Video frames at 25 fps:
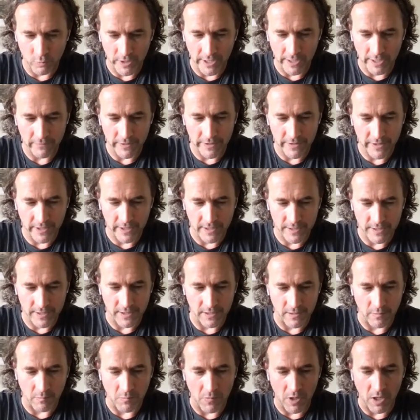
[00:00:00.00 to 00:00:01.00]
when everything
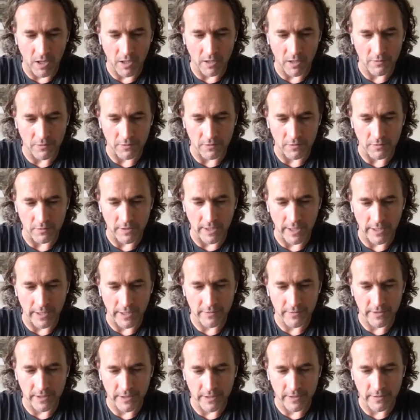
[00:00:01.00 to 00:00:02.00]
is in a model, I
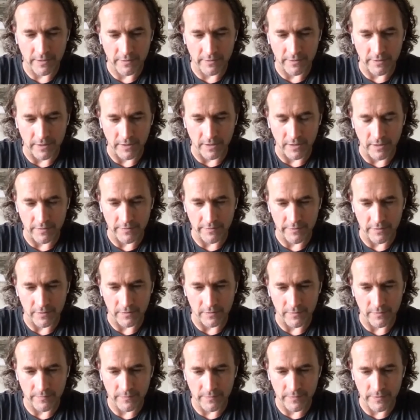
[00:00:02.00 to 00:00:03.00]
think
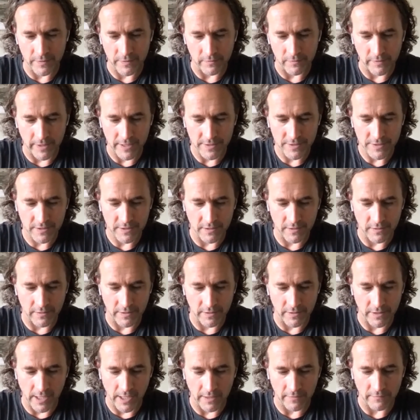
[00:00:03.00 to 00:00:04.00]
the lesson
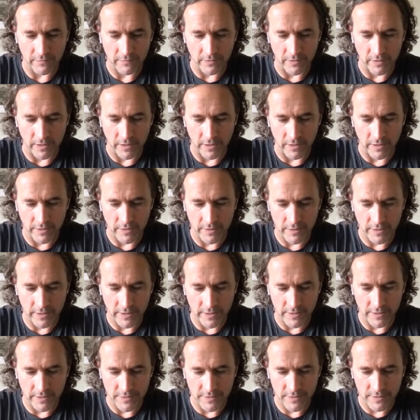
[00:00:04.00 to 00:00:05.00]
that I've learned
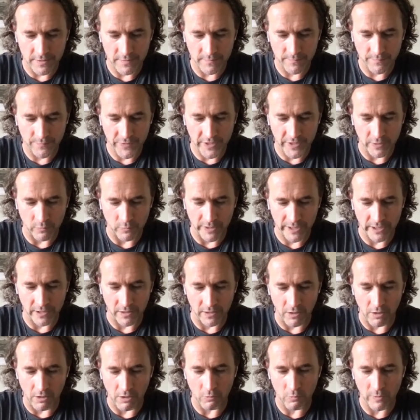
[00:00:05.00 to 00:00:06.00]
is that we
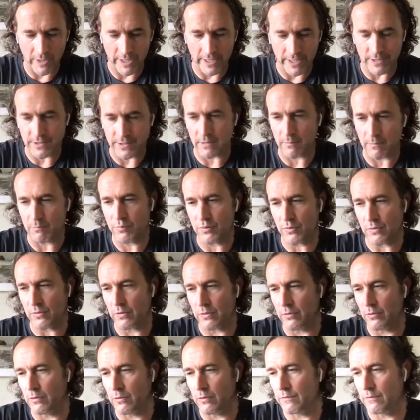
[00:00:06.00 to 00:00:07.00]
can always
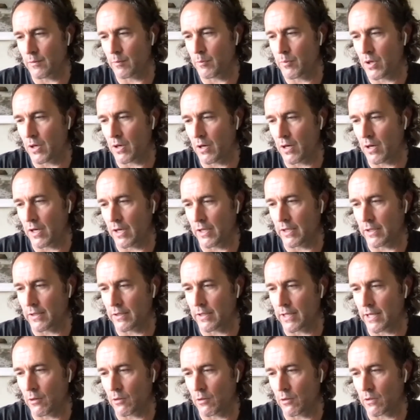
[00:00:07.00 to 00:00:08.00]
improve
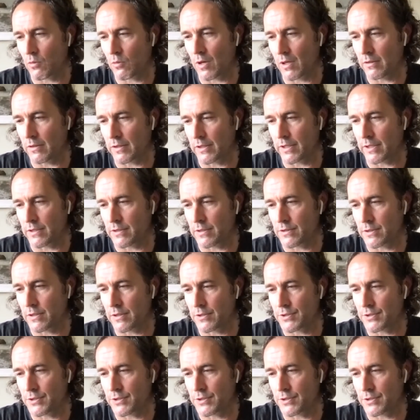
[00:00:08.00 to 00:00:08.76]
upon our quality